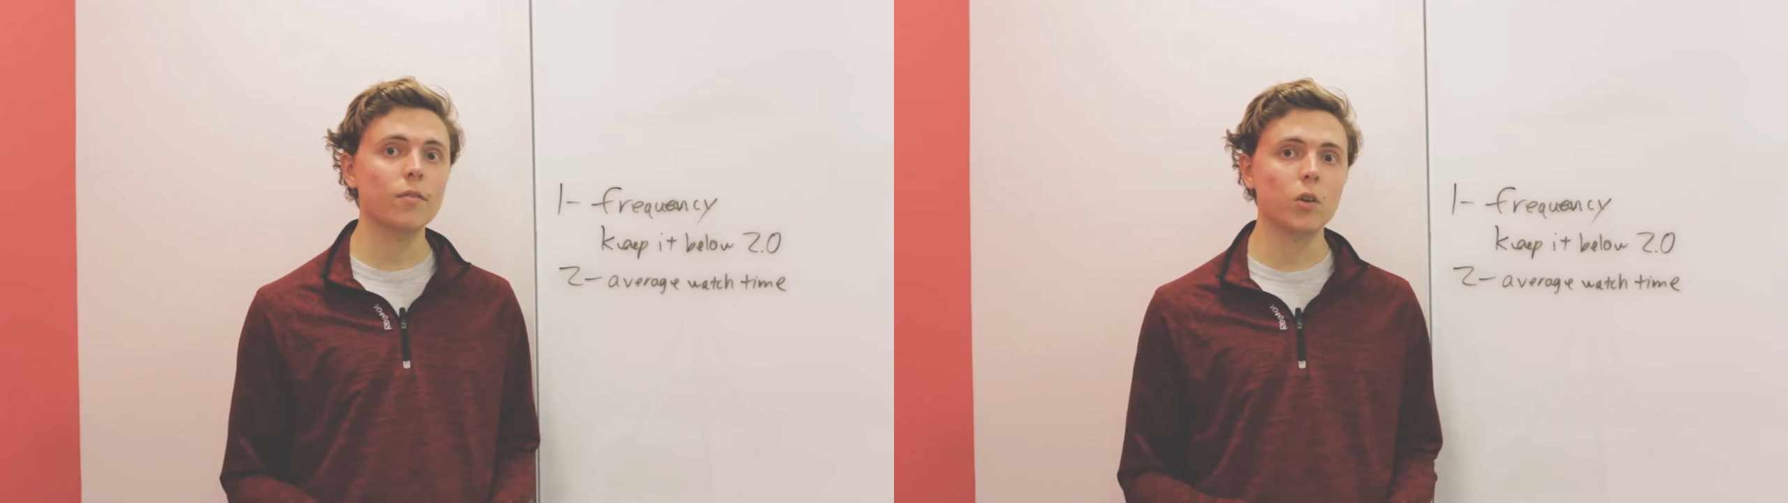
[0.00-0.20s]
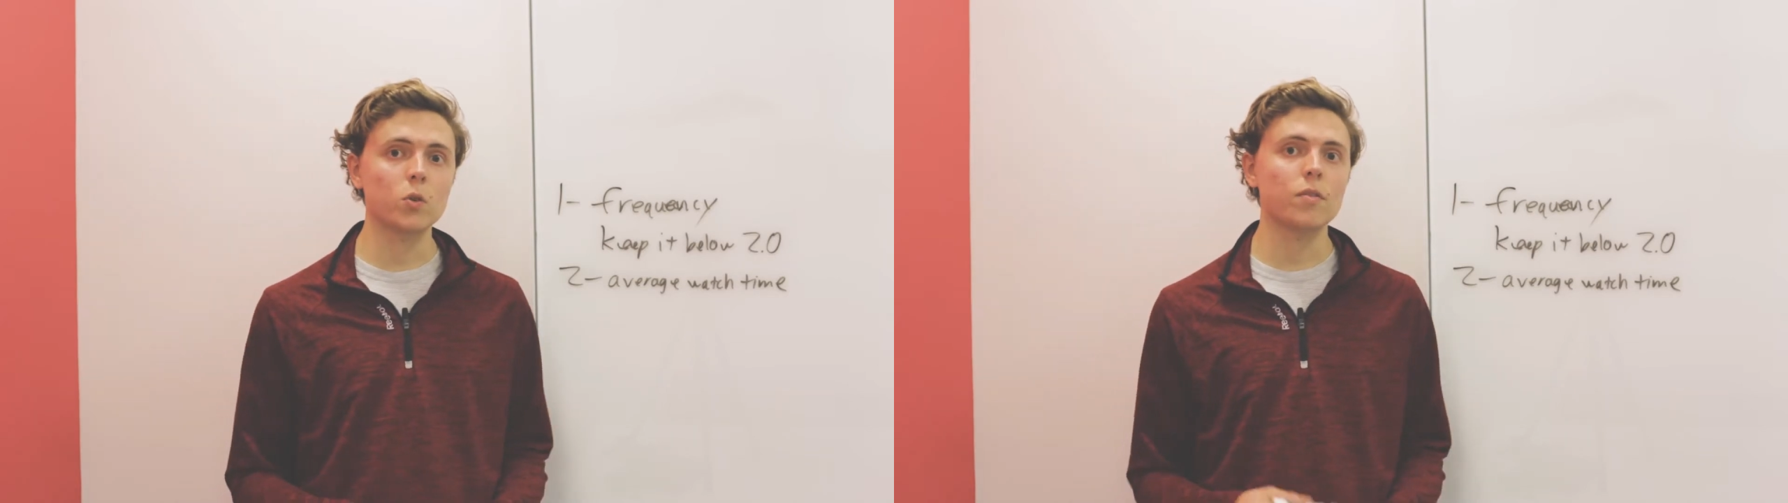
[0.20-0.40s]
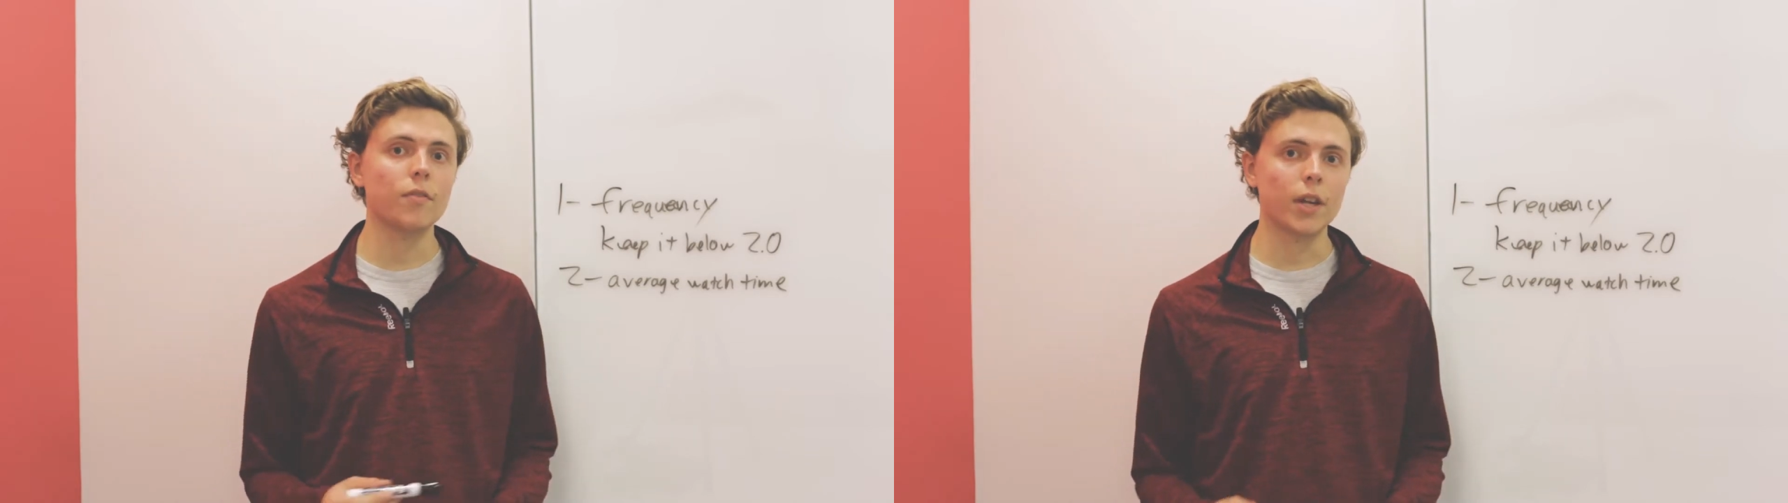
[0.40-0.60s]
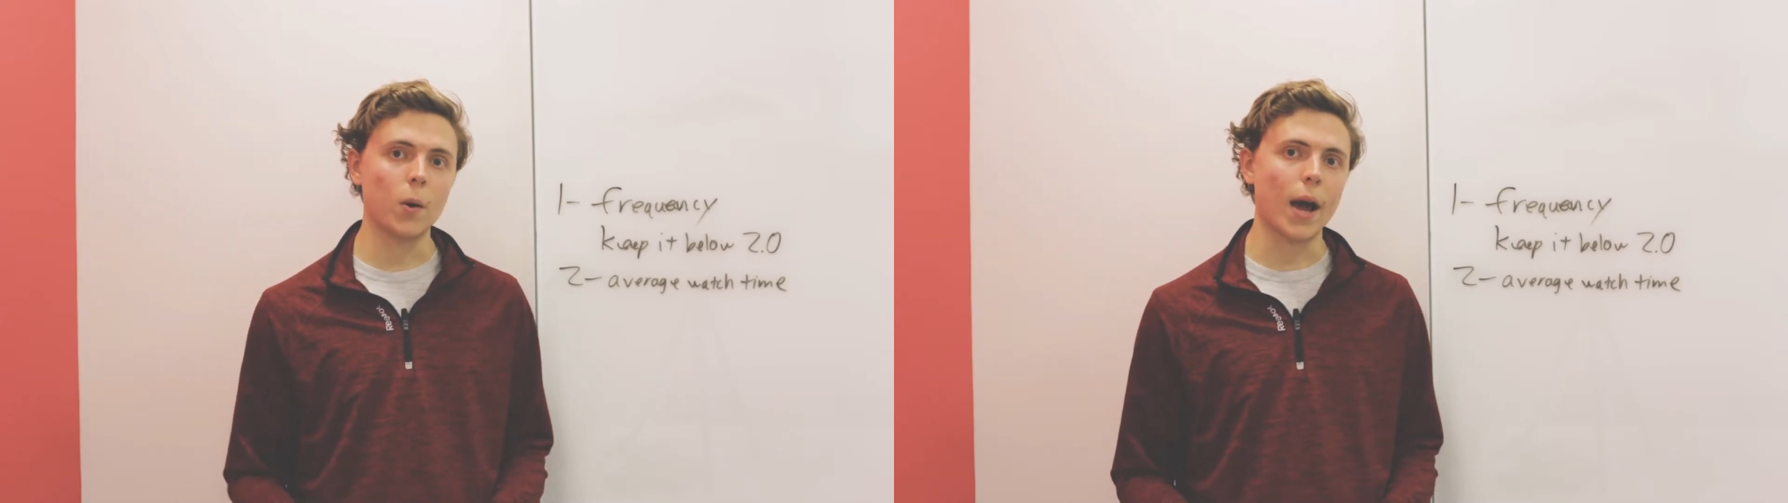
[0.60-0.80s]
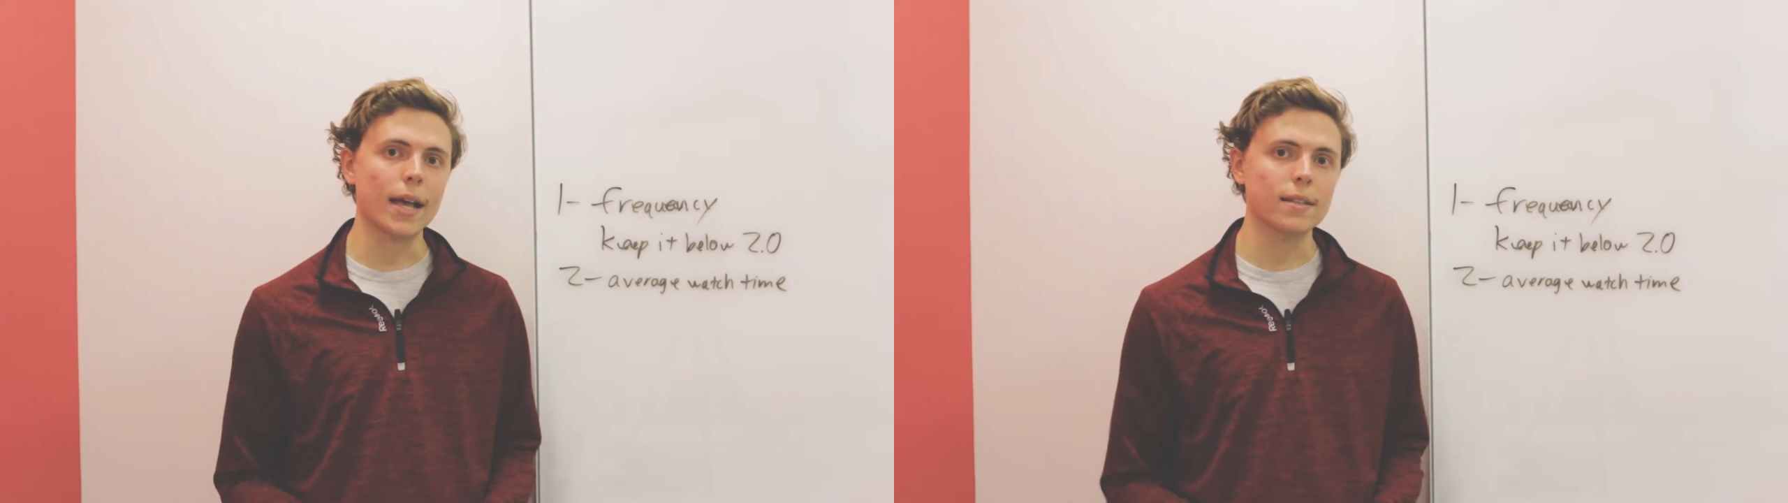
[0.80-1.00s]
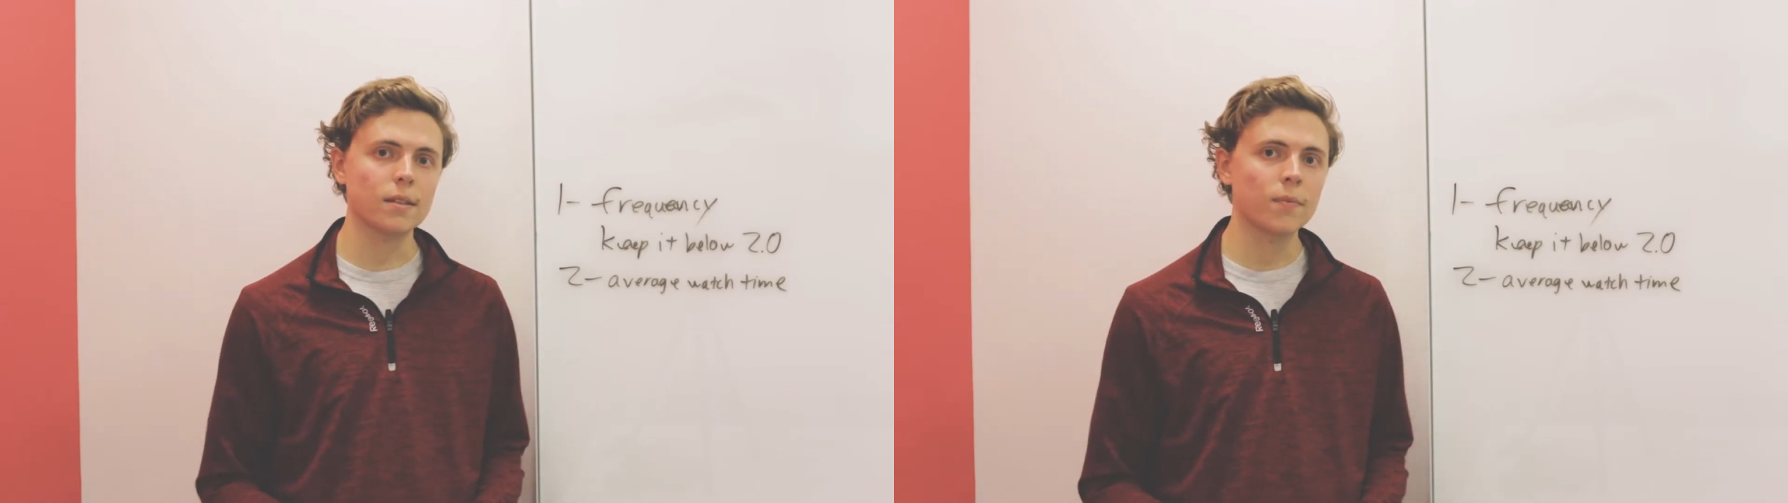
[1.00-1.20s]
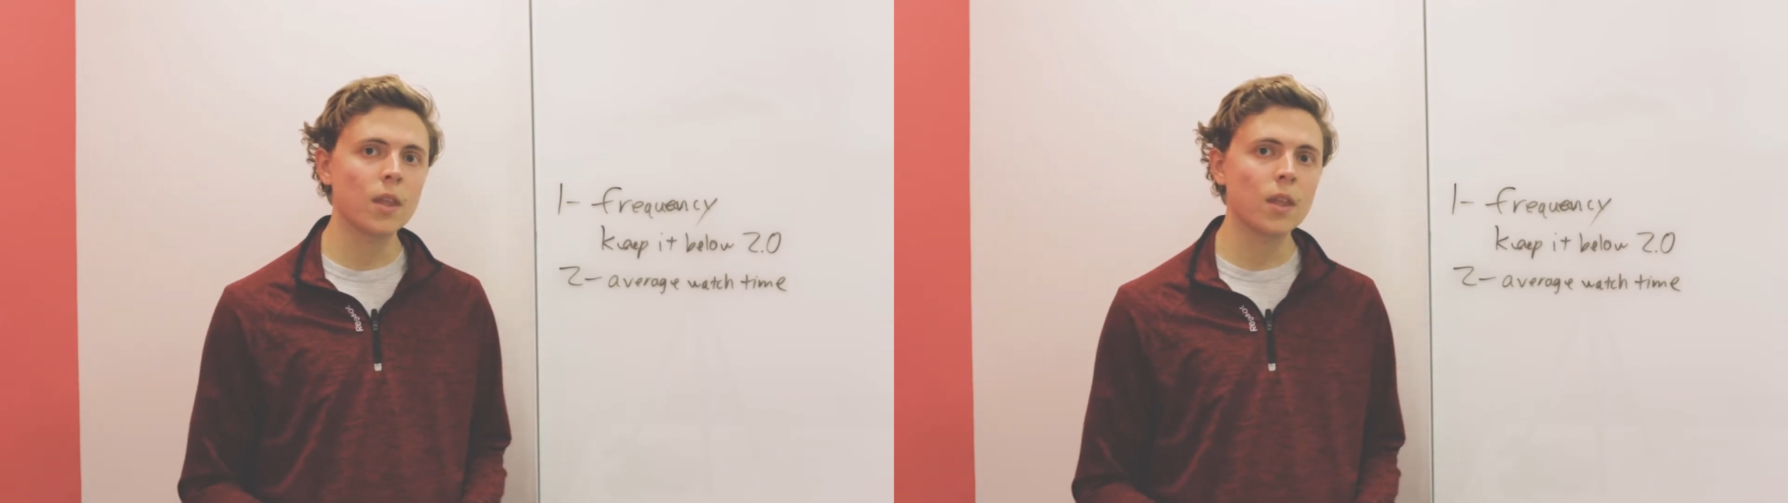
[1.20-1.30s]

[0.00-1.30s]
views the video has,